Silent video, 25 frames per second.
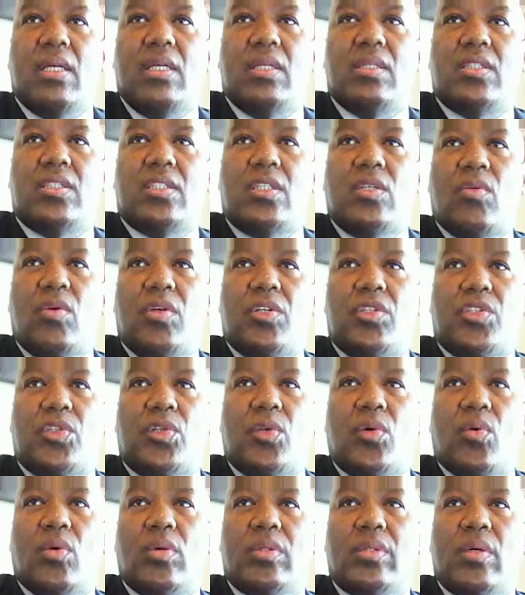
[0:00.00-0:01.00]
to
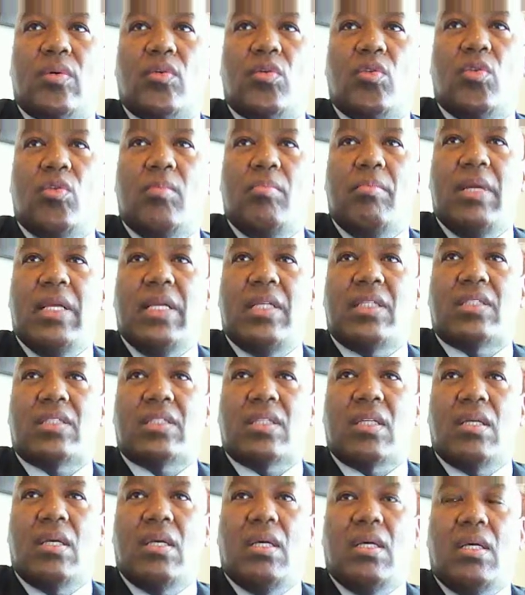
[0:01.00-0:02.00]
ensure the group
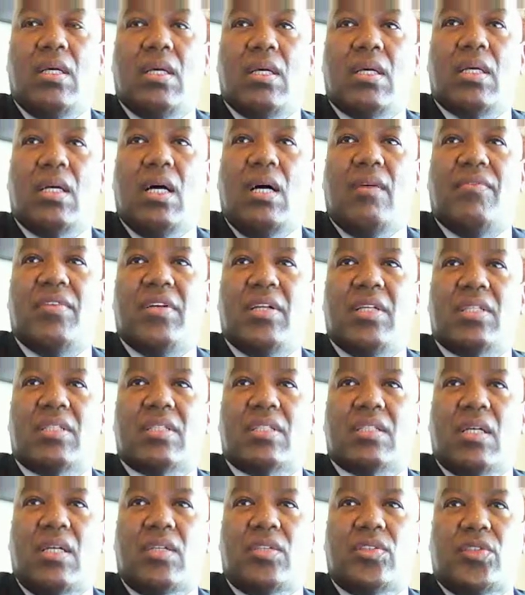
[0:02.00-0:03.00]
meets
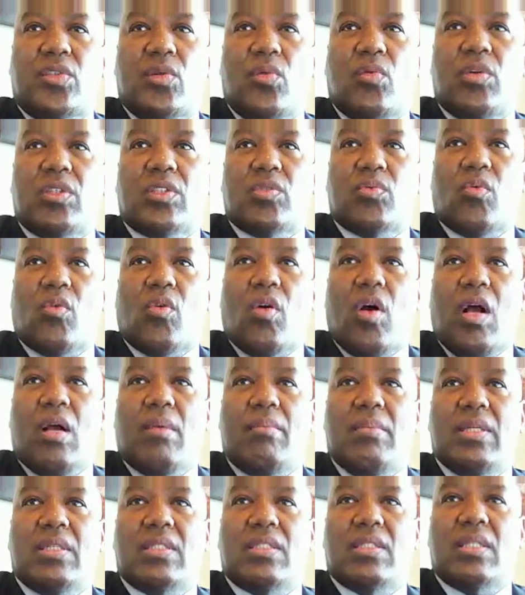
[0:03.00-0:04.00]
governance, assurance
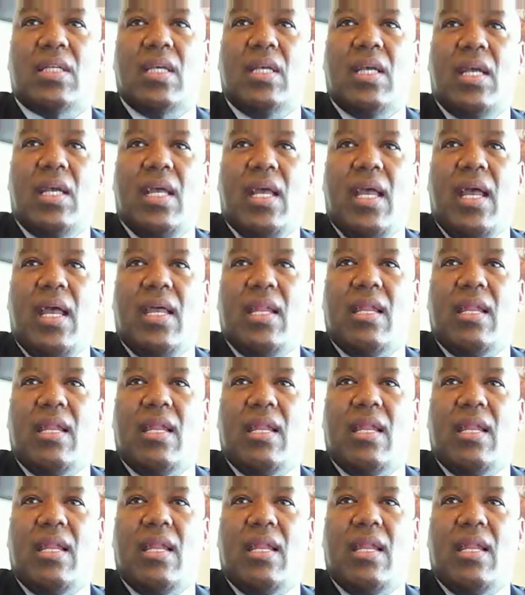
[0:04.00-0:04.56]
requirements, and